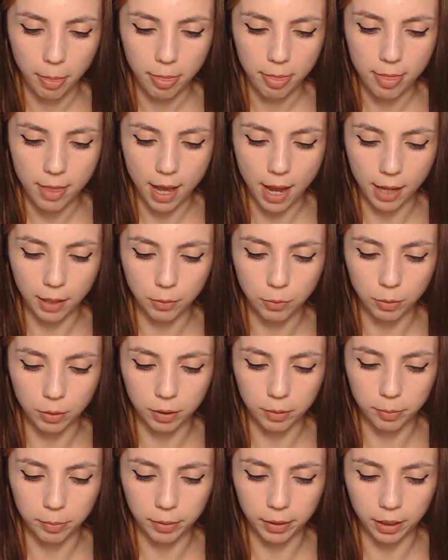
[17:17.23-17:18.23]
That
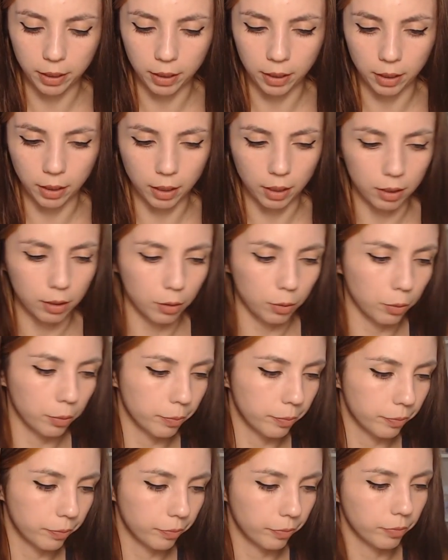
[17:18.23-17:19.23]
would be oh
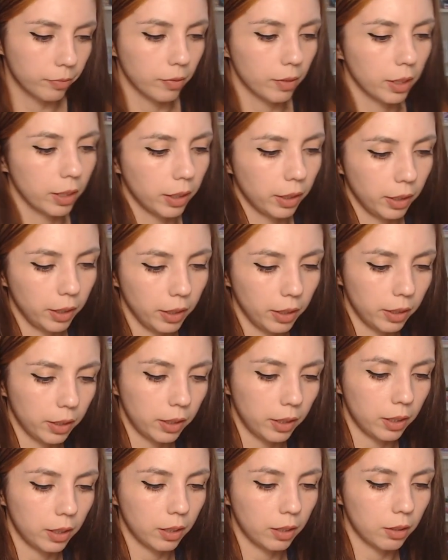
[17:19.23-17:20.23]

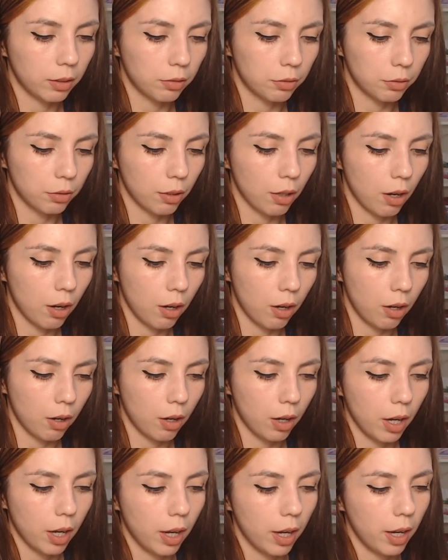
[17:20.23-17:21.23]
here
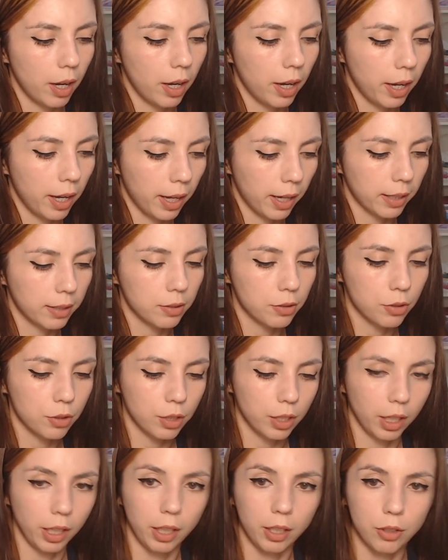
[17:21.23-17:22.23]

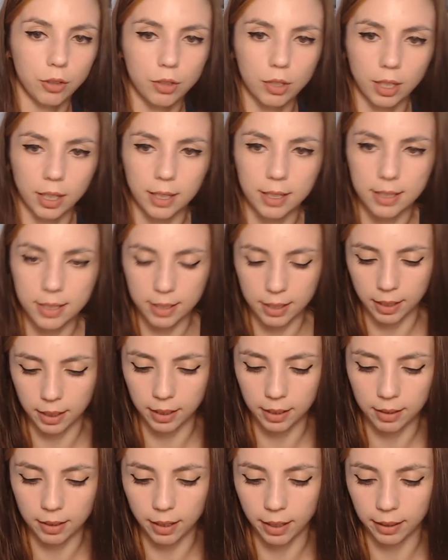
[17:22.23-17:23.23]
Ro.exchange. Let's see
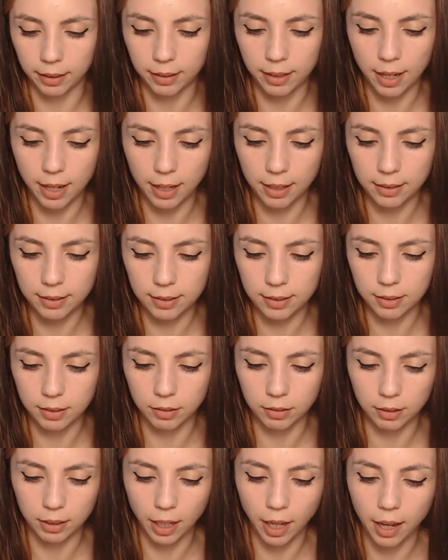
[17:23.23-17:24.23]
it like that,
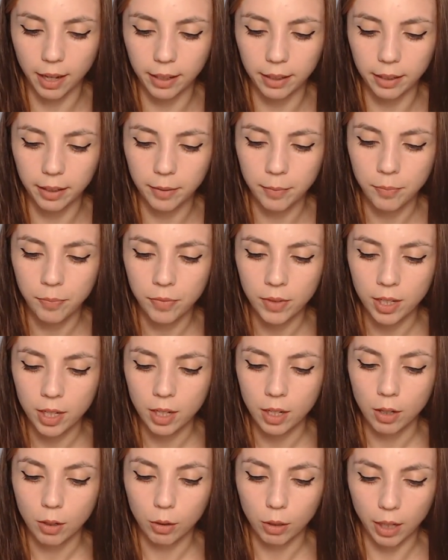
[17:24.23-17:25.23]
okay?
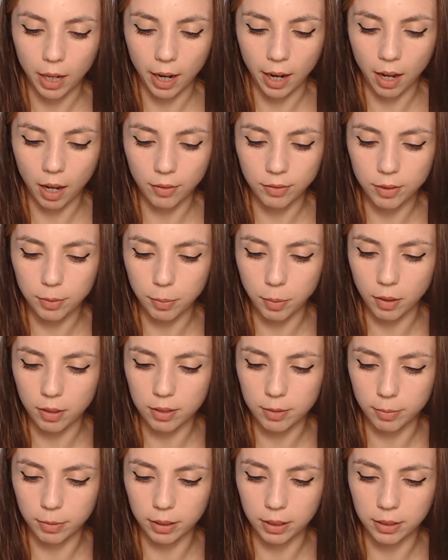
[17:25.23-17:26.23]
Or I have the
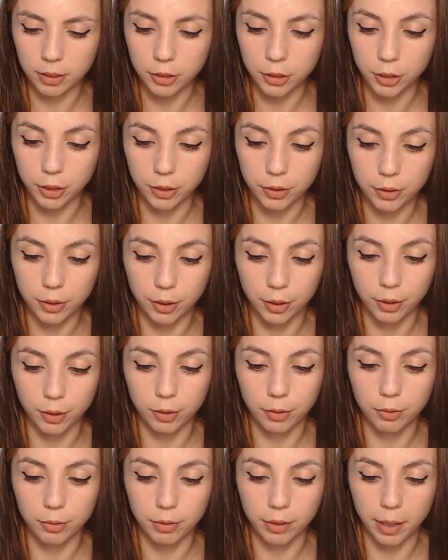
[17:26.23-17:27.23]
possibility to
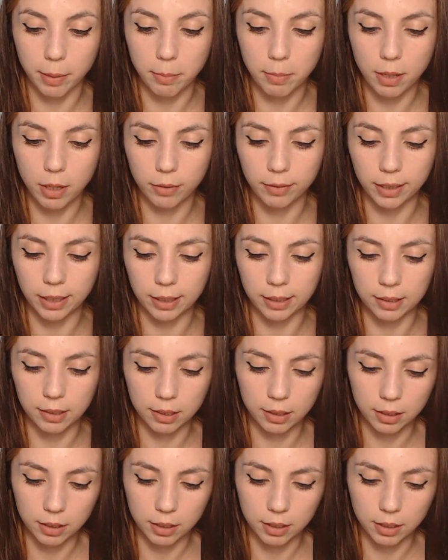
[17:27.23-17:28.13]
remove it.